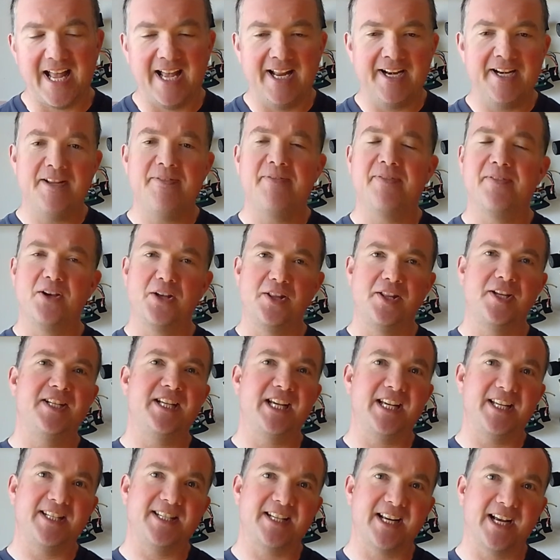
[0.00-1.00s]
Any further
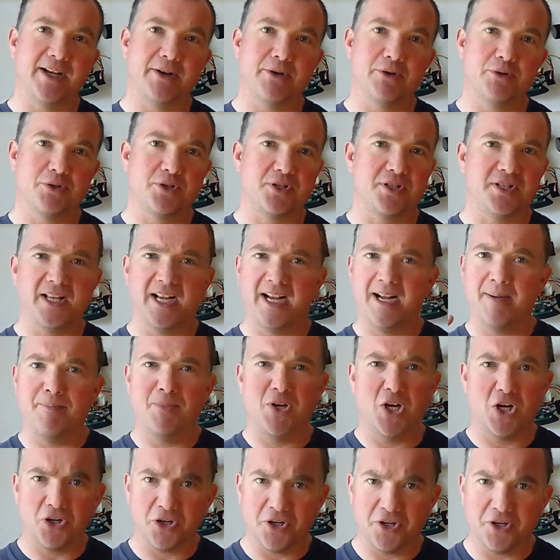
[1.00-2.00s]
details that I'm
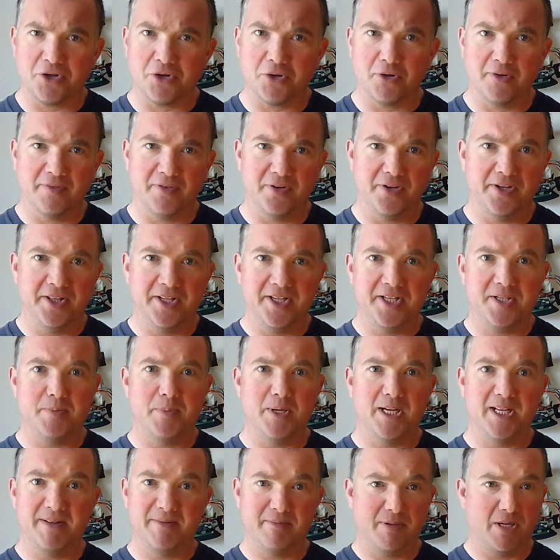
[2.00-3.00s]
not going to cover in these
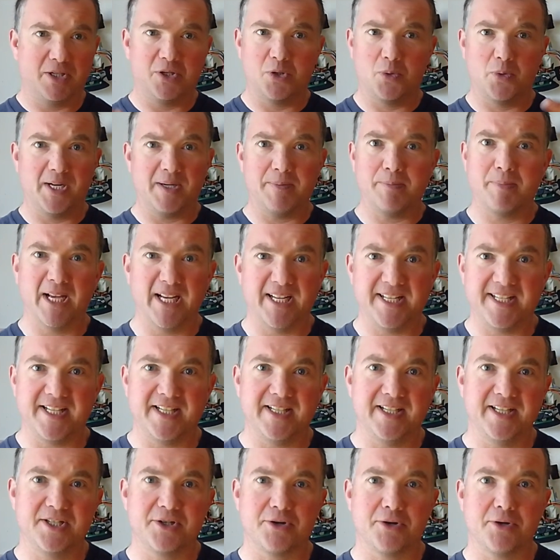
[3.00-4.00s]
the quick basic
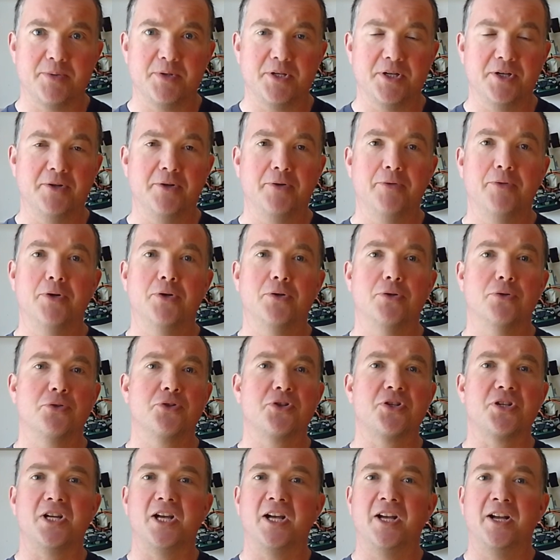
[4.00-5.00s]
description of the
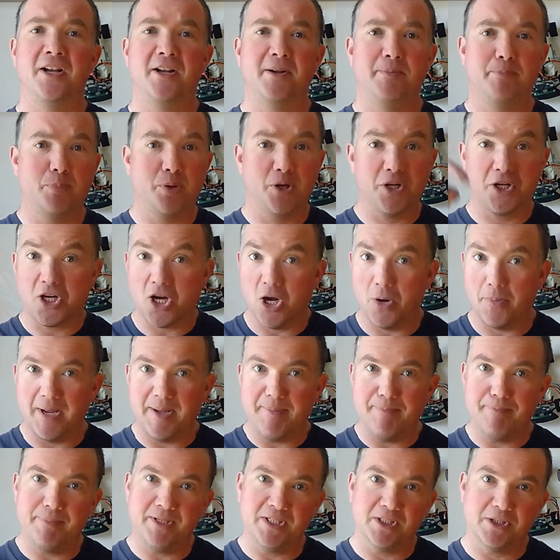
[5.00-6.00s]
rules, put a
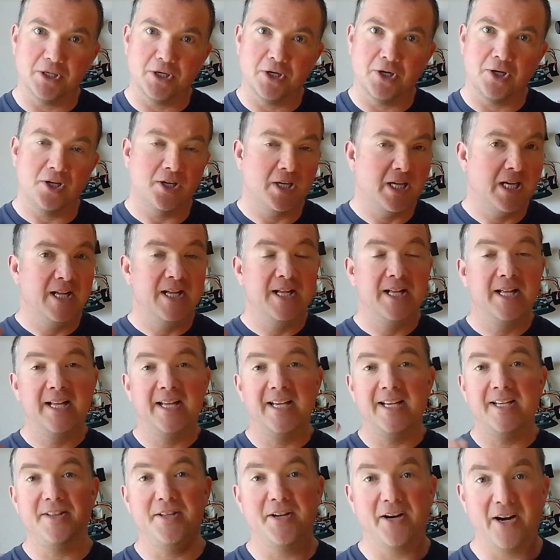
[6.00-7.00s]
comment below.
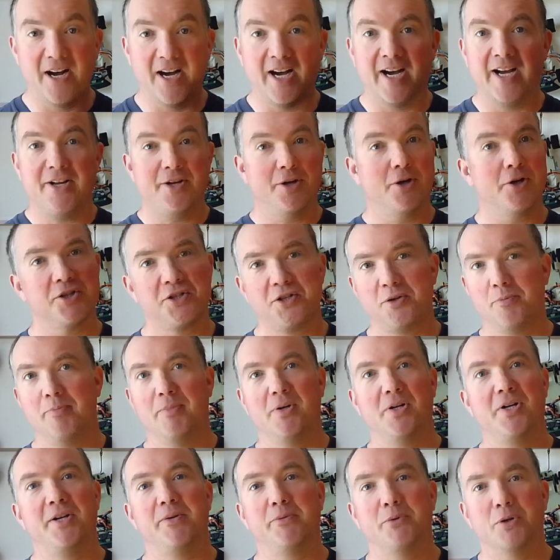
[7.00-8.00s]
Either I or
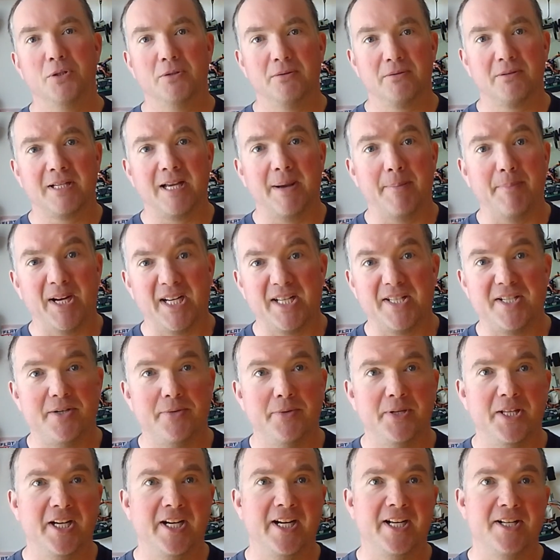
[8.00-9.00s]
somebody will get back to you
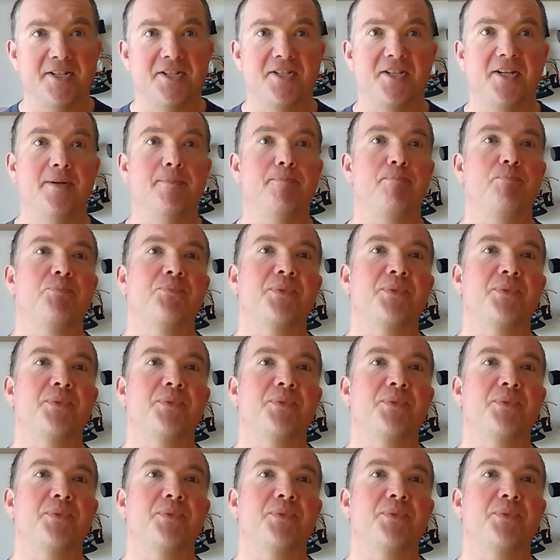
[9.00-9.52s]
with an answer.